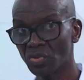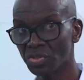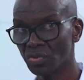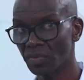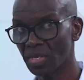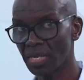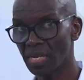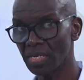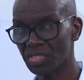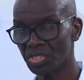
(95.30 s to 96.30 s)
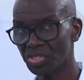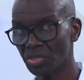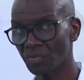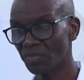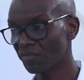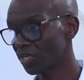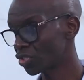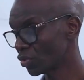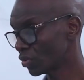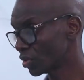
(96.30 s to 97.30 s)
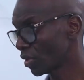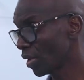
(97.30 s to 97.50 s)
also, the dilatation of the vessels.